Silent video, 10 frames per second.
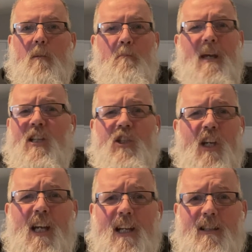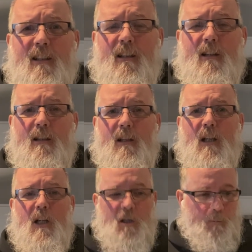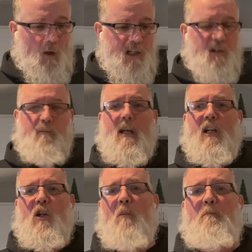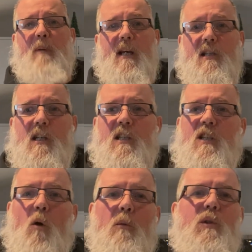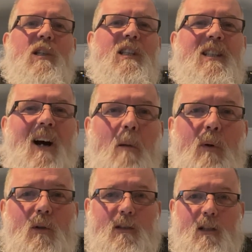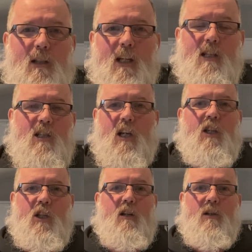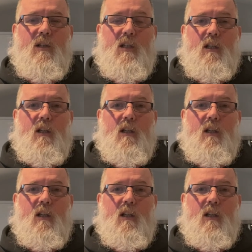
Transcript: Big shit. The price of me to do business is almost doubled in 6 years.